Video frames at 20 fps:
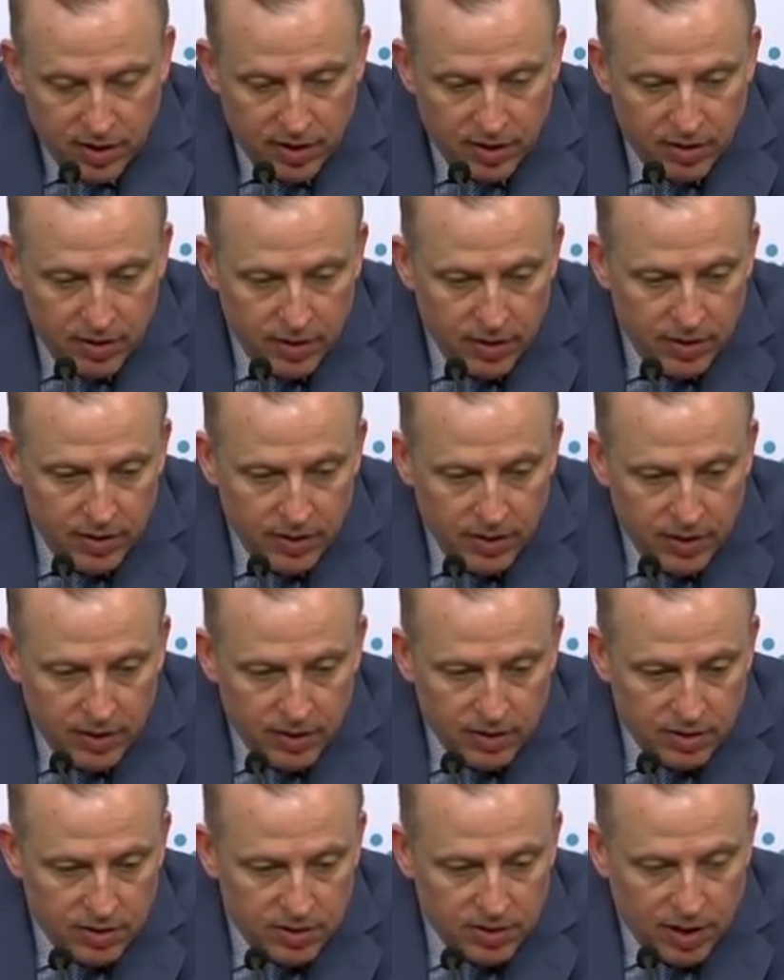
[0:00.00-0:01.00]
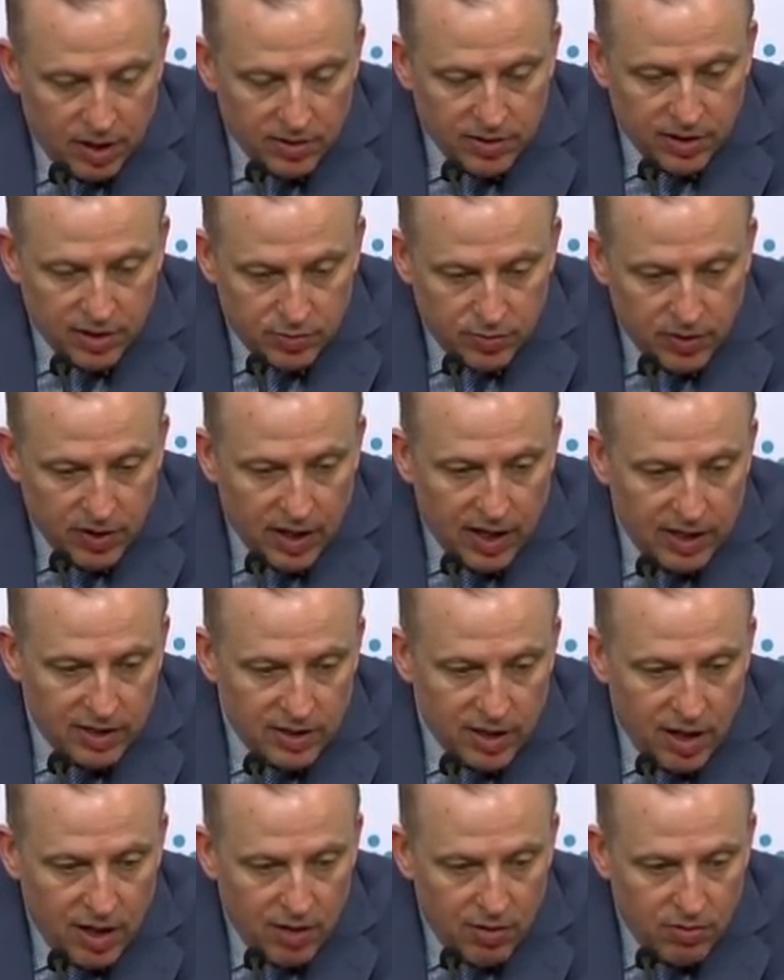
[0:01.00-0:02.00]
the Celtics
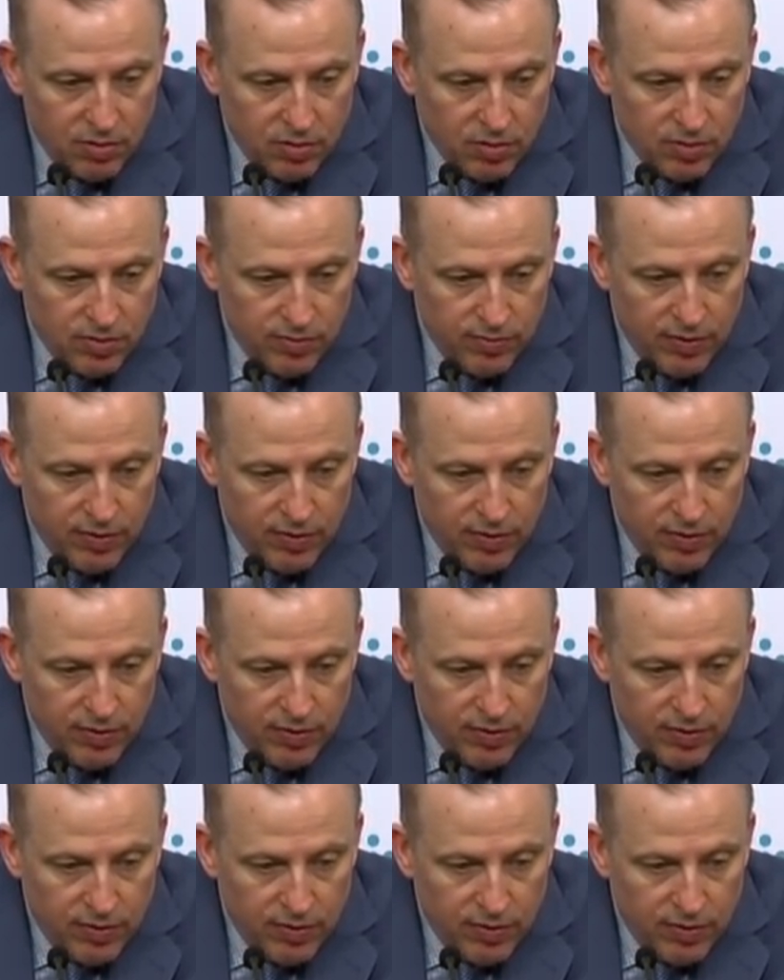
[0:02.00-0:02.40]
realize how